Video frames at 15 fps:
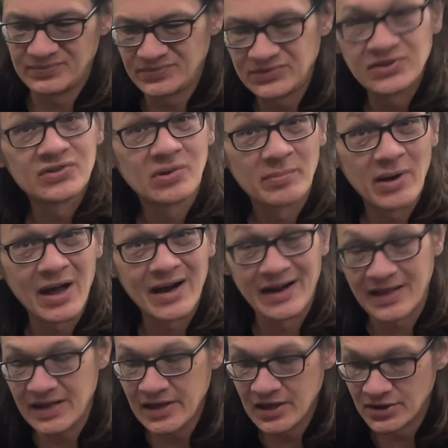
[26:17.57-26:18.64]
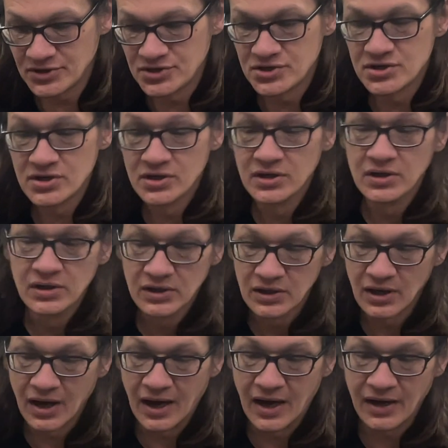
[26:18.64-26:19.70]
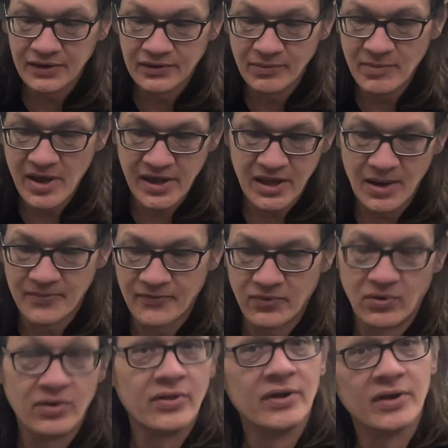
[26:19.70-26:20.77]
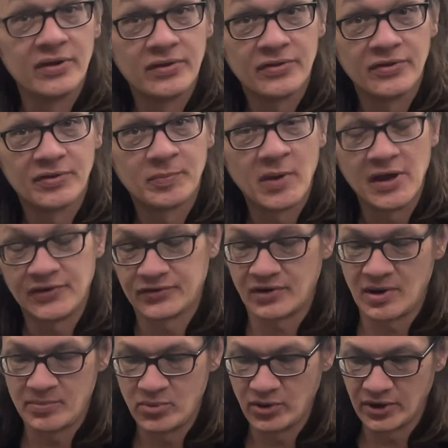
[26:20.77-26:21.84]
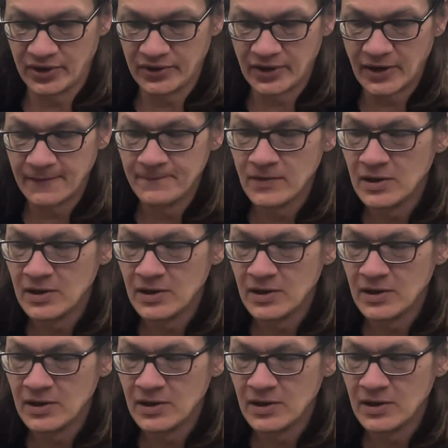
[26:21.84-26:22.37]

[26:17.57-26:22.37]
just about an inch to make up for the spacer I put in there.